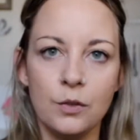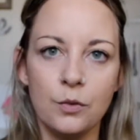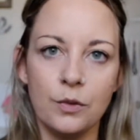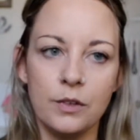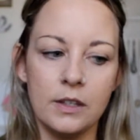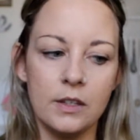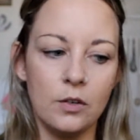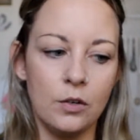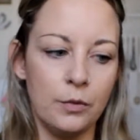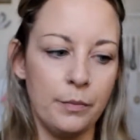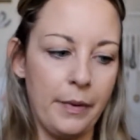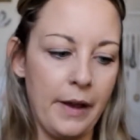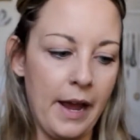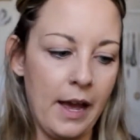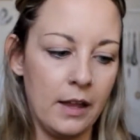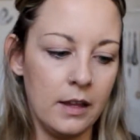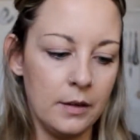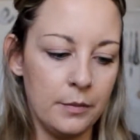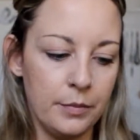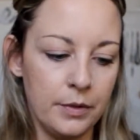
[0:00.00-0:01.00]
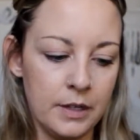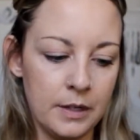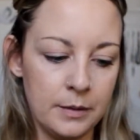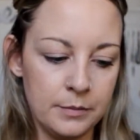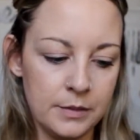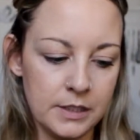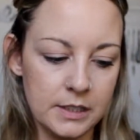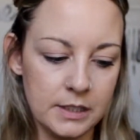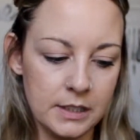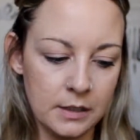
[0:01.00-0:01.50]
a really old palette, but I'm
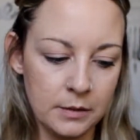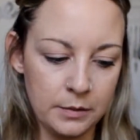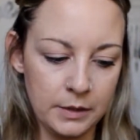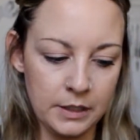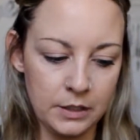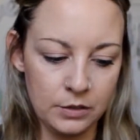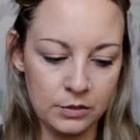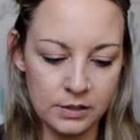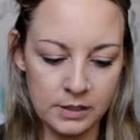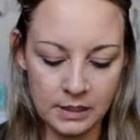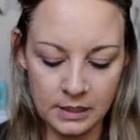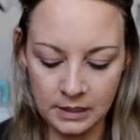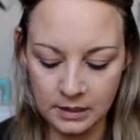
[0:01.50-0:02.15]
just going to be using